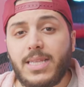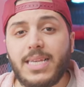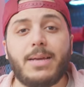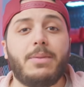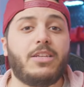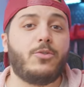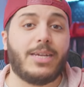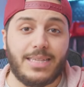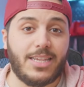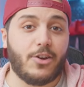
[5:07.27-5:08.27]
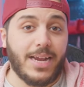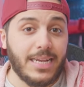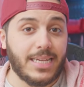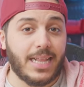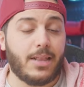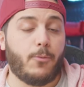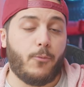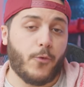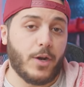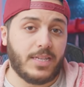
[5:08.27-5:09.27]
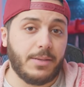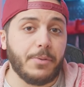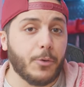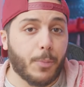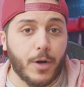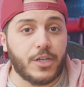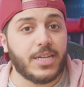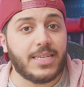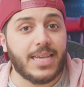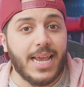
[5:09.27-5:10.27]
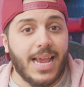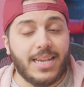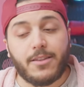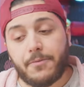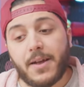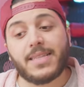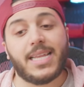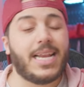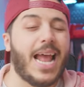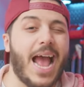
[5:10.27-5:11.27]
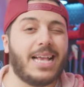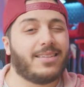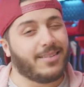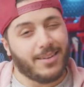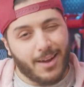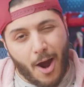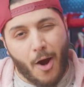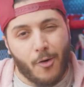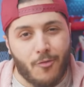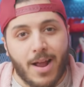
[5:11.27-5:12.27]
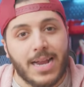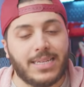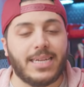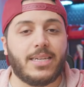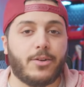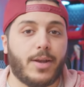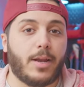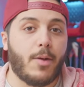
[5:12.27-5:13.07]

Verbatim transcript: thing that makes you consider Intel for a CPU purchase is the fact that it has alright integrated